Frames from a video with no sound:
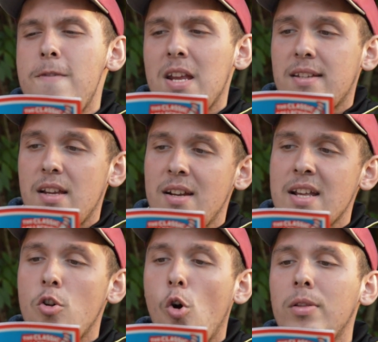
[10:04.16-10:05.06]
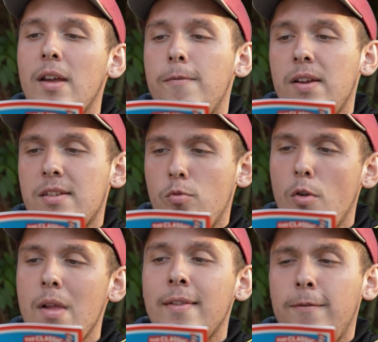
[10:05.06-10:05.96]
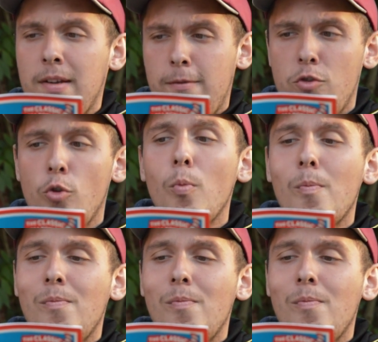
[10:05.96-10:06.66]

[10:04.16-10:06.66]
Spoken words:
things, and I call them things one and thing two.